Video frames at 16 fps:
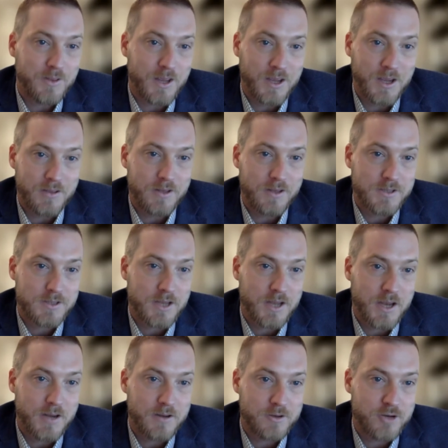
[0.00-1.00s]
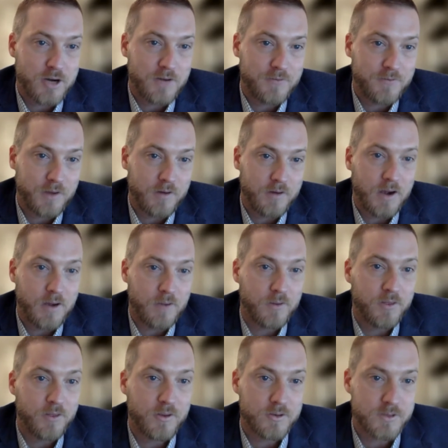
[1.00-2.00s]
they had that scan to try to figure out
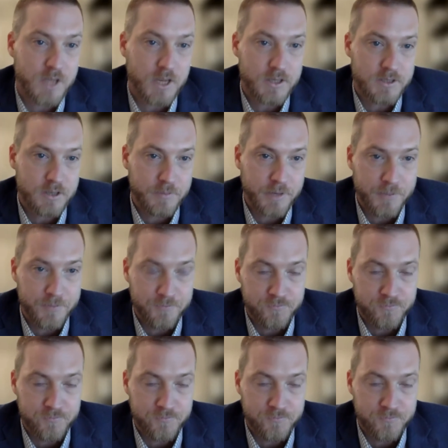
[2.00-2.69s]
what those things can be.